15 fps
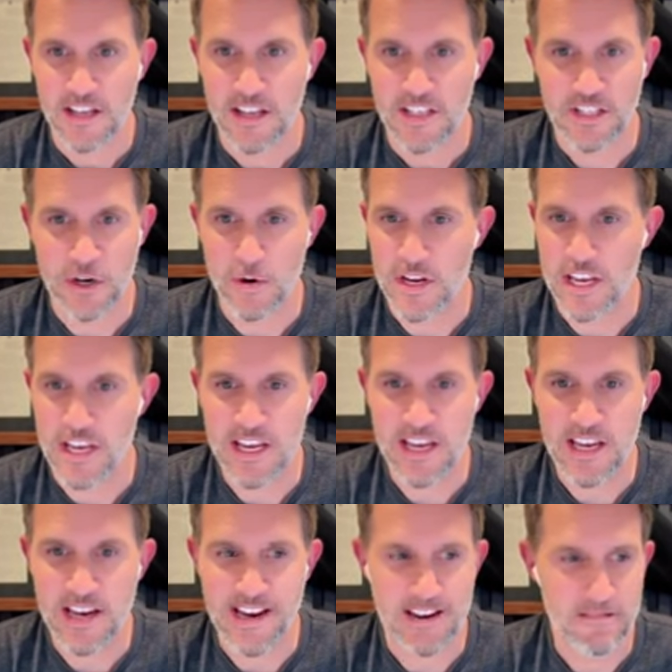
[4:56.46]
So
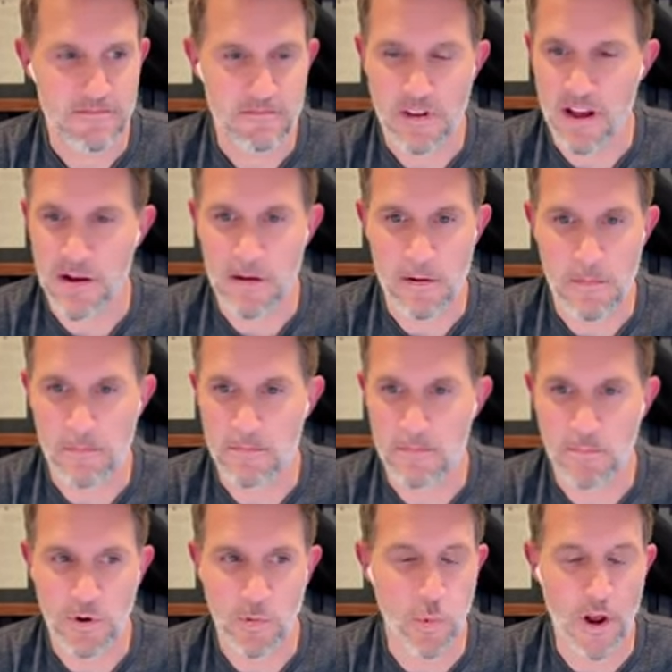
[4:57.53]
he, wow,
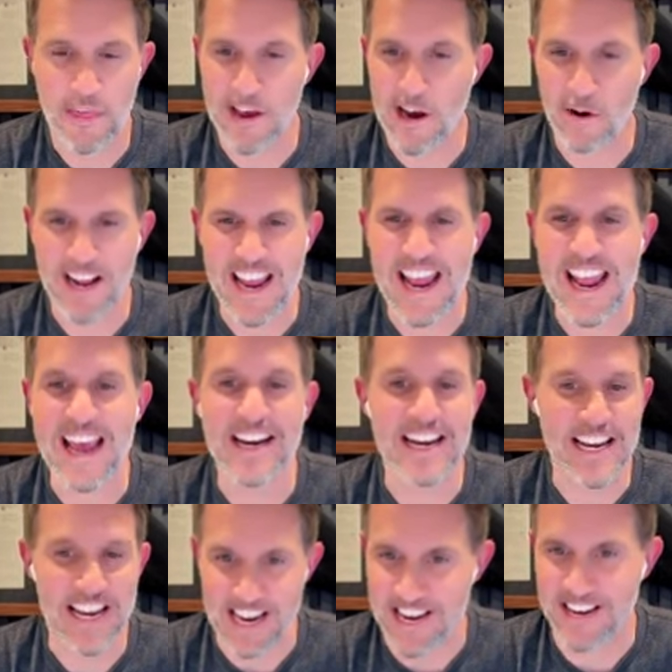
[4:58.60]
without
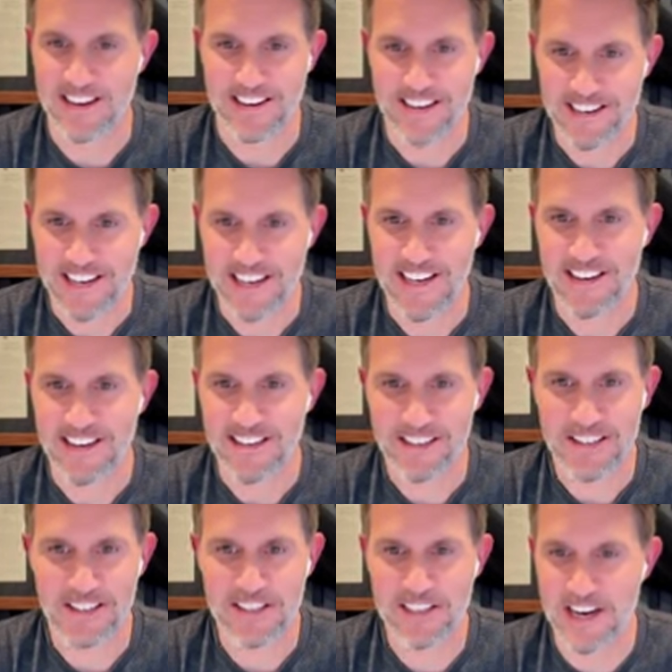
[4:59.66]
any
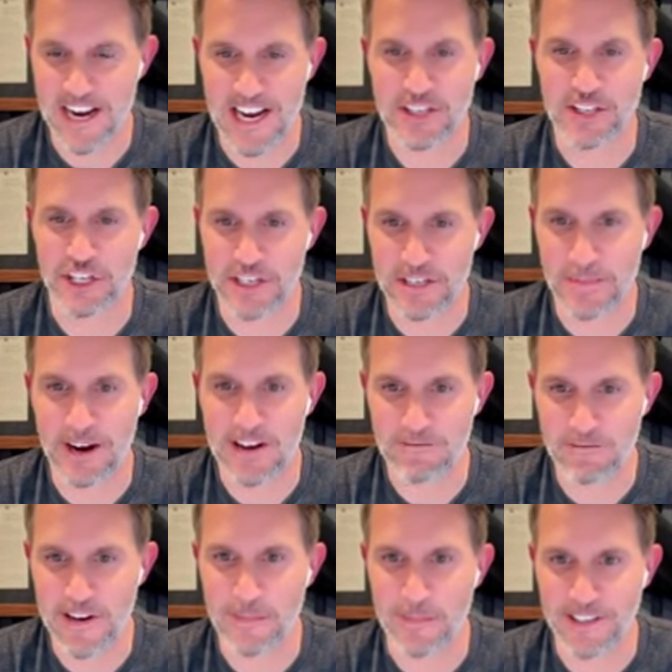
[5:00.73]
connection to my
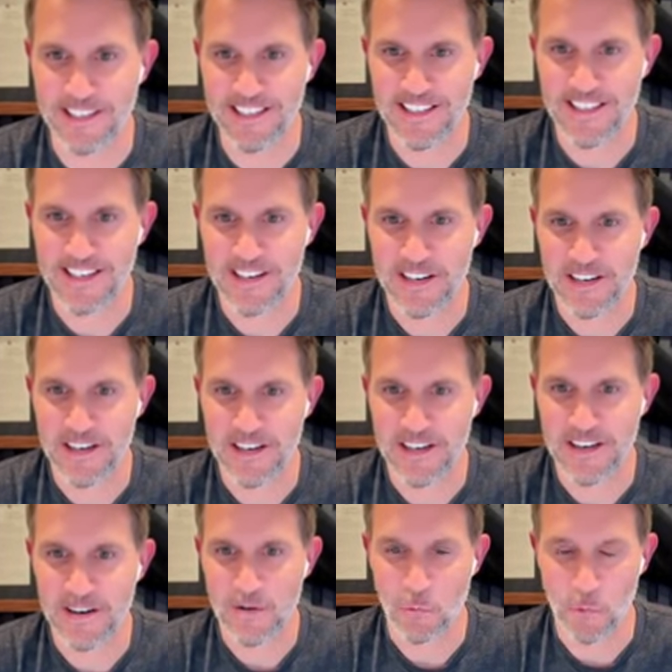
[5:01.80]
family,
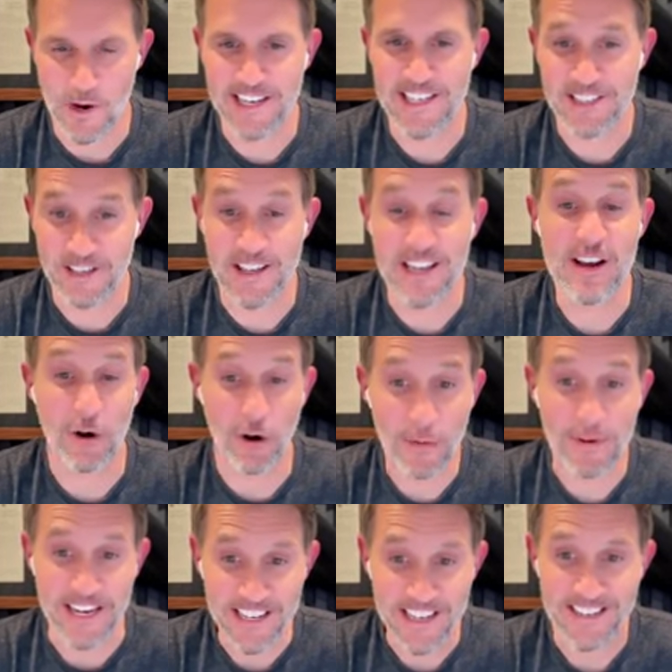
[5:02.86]
went into the
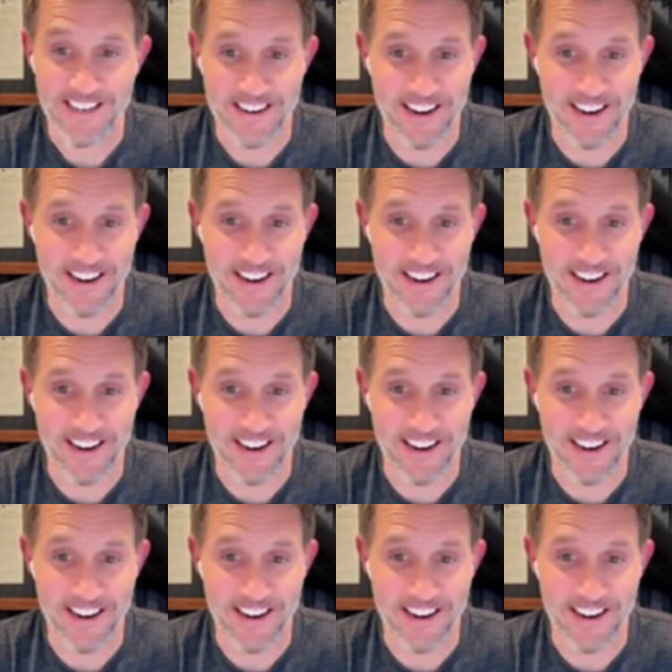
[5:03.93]
army,